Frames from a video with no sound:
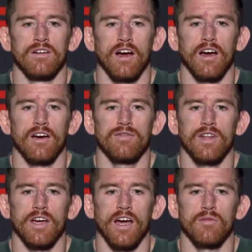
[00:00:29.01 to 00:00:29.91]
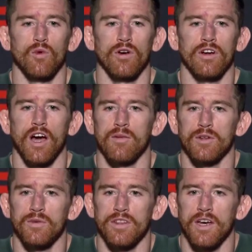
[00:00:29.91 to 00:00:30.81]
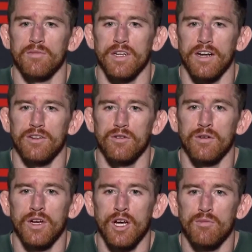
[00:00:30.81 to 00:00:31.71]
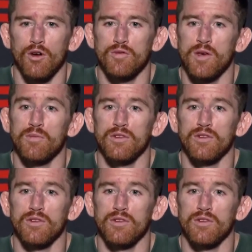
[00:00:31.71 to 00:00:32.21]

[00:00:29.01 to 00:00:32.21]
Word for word: I, I, feel like I have more in common with them than I do most people.